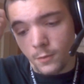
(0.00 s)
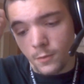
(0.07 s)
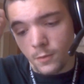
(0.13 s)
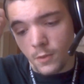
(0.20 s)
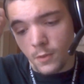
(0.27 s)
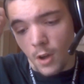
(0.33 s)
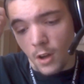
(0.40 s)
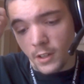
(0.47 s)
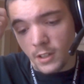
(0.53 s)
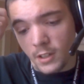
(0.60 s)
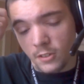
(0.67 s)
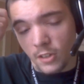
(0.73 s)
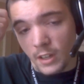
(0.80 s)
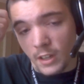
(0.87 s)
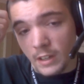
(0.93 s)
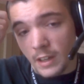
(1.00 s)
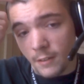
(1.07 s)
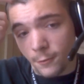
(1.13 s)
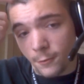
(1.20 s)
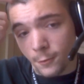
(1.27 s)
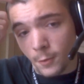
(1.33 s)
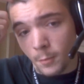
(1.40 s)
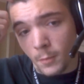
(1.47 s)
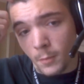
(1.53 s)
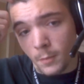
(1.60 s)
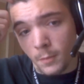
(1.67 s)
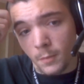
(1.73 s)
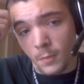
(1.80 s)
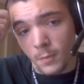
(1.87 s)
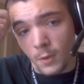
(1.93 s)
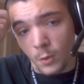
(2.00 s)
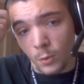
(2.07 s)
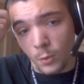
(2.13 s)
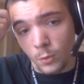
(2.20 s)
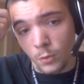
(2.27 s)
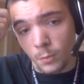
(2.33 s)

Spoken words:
audience I get from those,